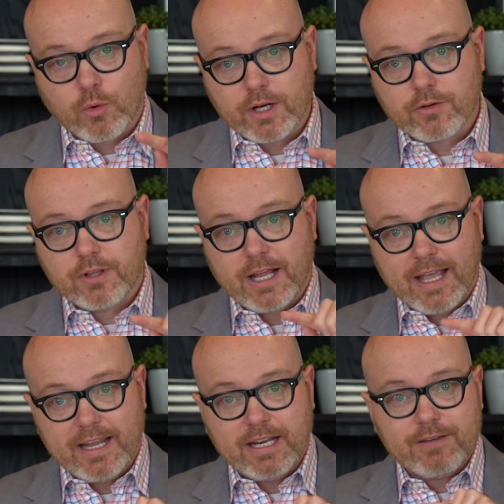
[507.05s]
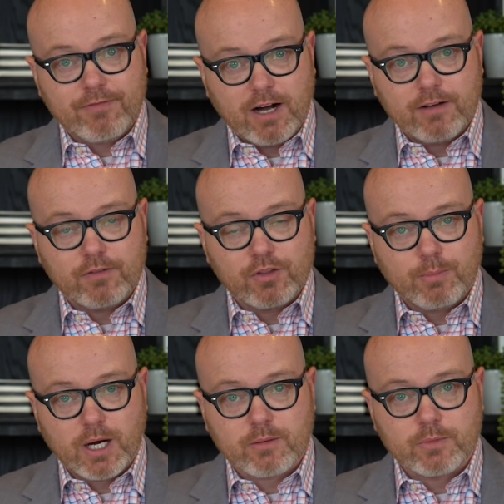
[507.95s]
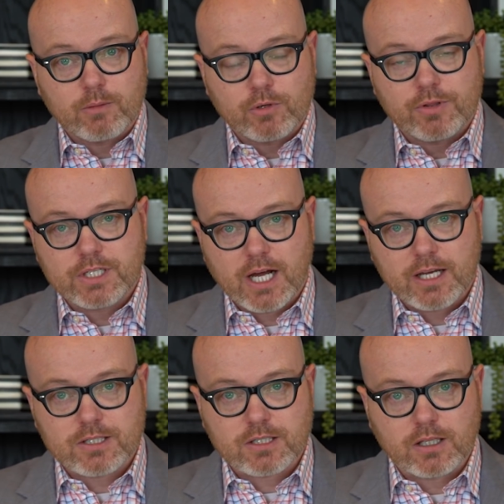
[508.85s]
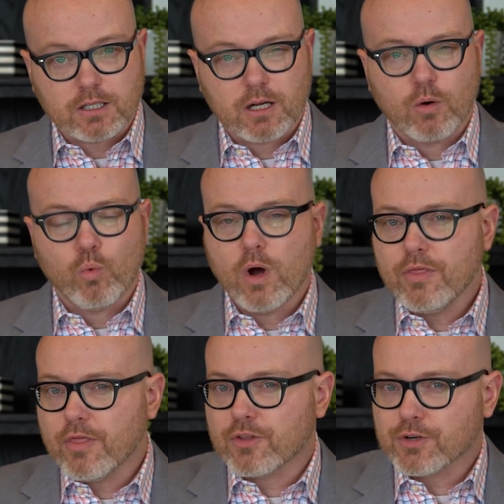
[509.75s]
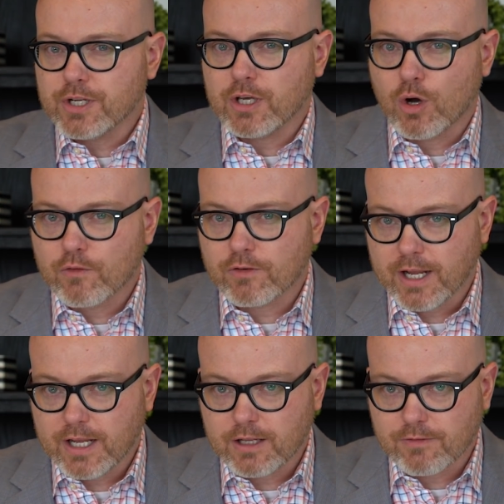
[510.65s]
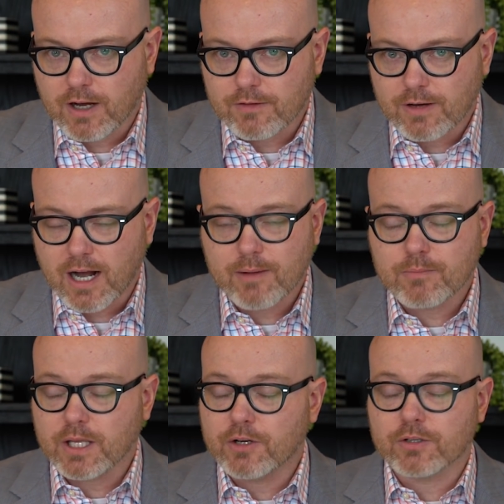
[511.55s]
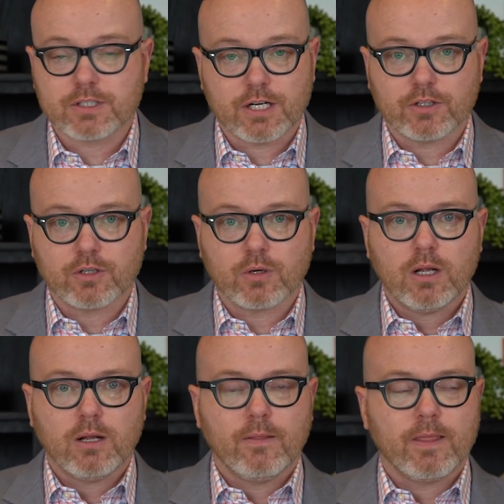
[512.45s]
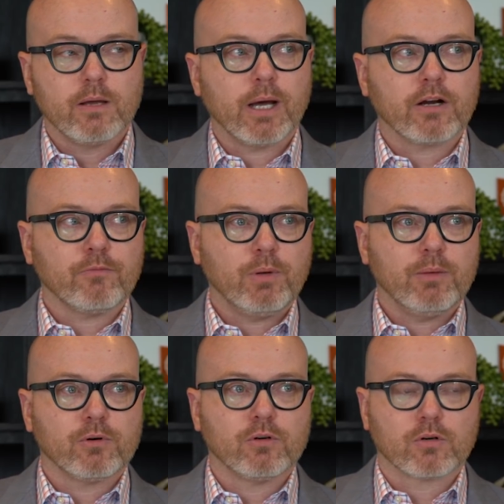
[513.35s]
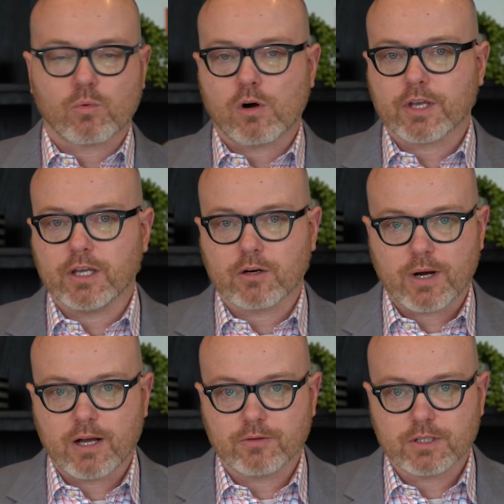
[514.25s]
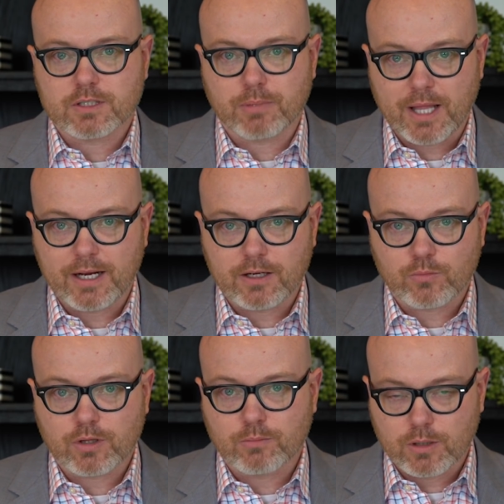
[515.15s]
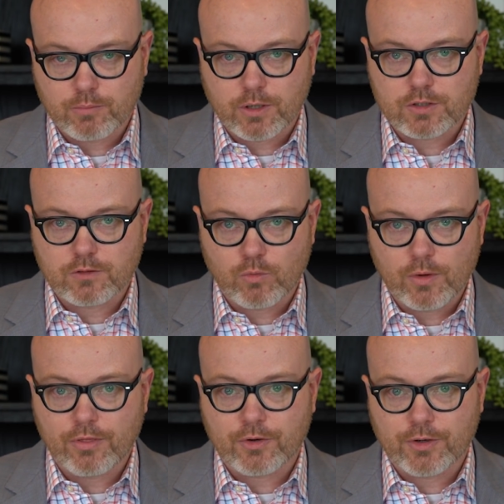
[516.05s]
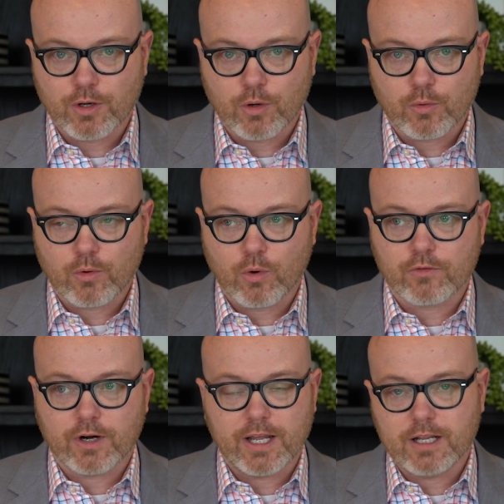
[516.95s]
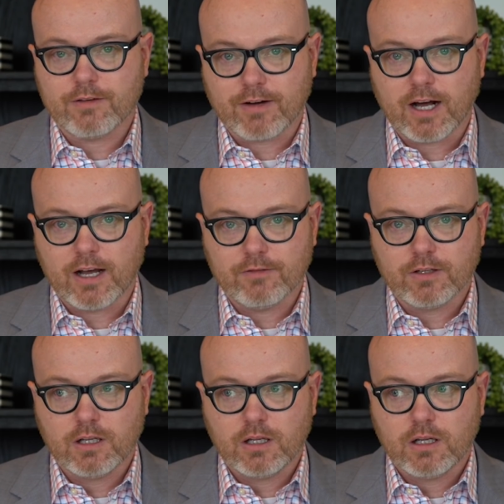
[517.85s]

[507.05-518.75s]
greater than 85 on the bottom number, the diastolic. 130 over 85. I'm here to tell you, the amount of people who are walking around this planet with a blood pressure of 130 over 85